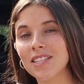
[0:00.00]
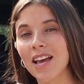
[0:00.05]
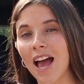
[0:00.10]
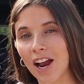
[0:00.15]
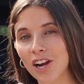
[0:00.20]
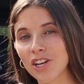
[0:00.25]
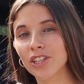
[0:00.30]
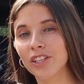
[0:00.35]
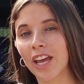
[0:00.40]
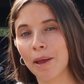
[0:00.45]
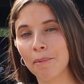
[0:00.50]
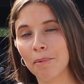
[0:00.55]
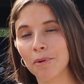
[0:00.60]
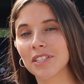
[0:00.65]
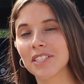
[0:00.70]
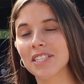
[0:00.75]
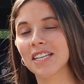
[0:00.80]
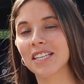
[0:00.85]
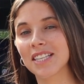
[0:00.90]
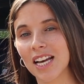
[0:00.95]
actually able
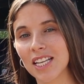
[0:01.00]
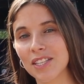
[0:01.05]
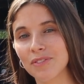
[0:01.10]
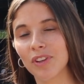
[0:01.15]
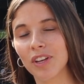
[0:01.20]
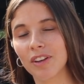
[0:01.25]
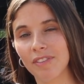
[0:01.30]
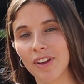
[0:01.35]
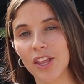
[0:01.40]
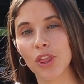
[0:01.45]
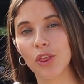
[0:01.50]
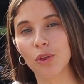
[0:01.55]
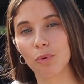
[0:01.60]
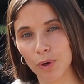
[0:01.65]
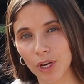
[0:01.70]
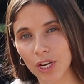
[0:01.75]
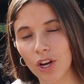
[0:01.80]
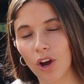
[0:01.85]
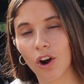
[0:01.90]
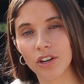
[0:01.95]
to successfully fit
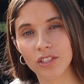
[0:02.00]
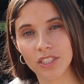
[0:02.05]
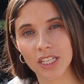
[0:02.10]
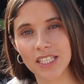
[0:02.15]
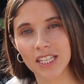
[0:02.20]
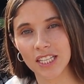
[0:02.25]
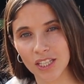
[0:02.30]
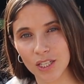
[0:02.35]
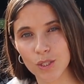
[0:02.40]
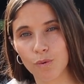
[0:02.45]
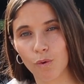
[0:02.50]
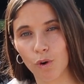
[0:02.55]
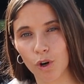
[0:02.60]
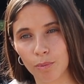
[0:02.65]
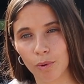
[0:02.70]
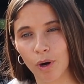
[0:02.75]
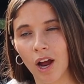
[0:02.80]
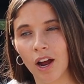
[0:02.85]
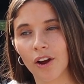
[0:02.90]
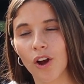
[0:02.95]
3 car seats in this Ford
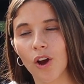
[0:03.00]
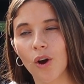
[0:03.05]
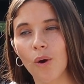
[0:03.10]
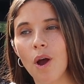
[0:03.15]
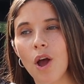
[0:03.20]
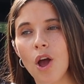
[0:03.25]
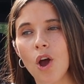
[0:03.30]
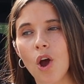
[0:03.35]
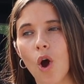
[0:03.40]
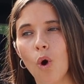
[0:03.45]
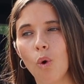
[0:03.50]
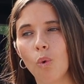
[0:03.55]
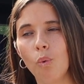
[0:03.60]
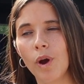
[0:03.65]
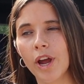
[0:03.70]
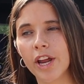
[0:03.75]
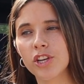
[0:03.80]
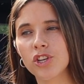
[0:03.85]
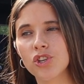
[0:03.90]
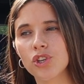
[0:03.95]
Bronco,
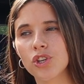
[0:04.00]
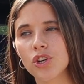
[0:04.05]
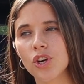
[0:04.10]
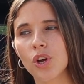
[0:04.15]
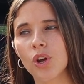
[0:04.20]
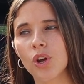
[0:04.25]
which